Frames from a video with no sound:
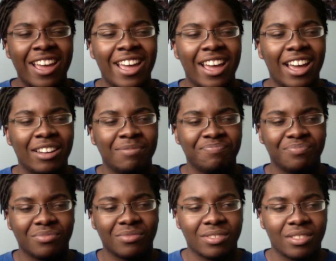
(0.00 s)
and
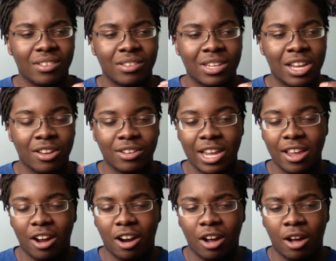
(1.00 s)

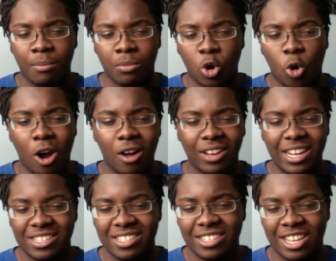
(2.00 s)
they go on
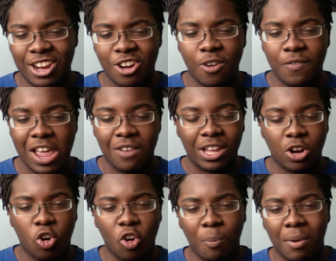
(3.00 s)
like this caravan, like
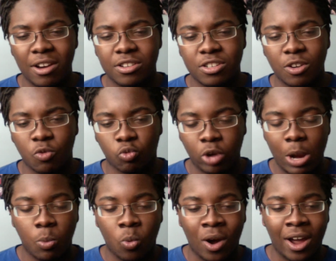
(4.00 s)
a whole bunch of
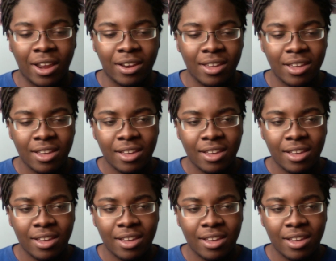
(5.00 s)
grape wine,